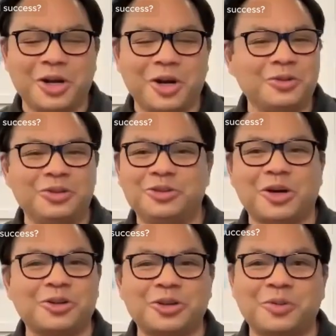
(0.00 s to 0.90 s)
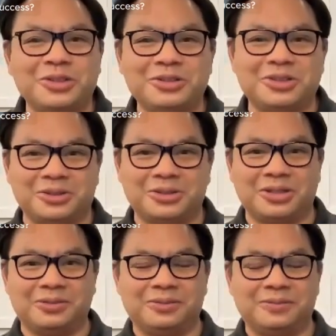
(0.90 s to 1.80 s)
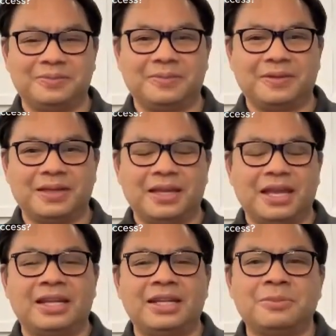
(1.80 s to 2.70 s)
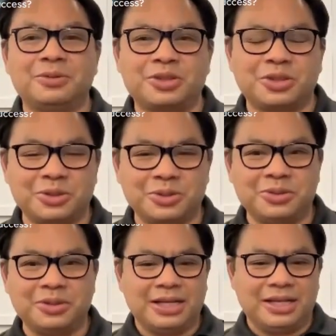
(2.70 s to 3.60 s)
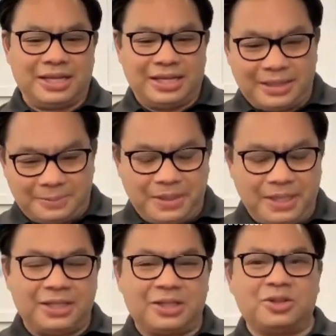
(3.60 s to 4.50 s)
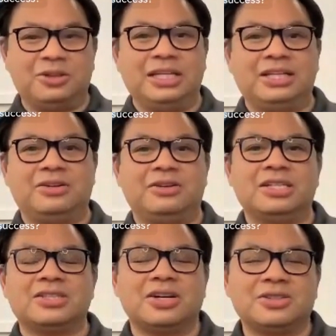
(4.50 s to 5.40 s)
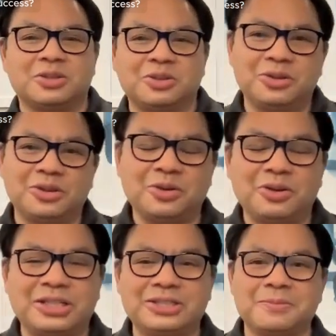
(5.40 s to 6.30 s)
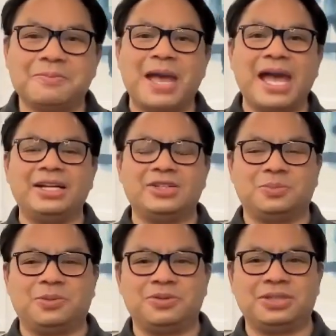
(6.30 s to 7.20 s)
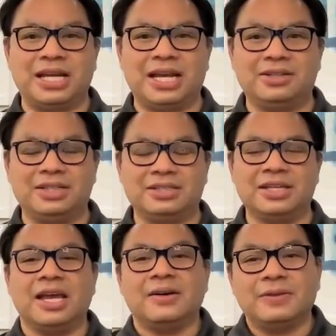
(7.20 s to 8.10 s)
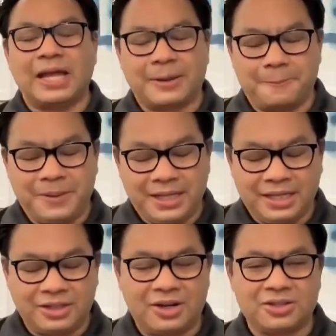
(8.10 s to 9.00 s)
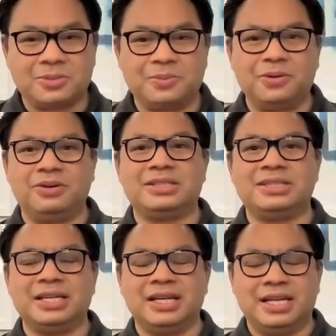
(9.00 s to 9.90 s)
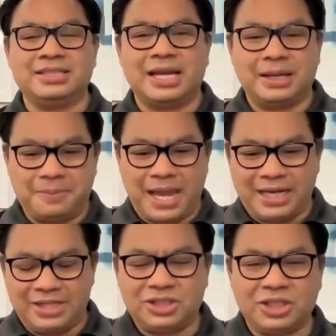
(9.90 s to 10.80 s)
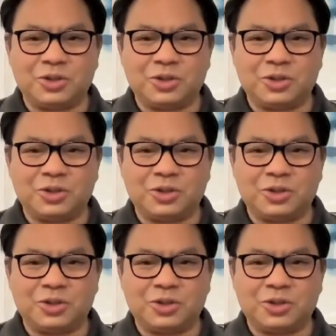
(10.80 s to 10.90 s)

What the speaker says: and you don't know what you don't know. And number two, being a good leader is also learning to manage personalities. Like being an entrepreneur is not managing your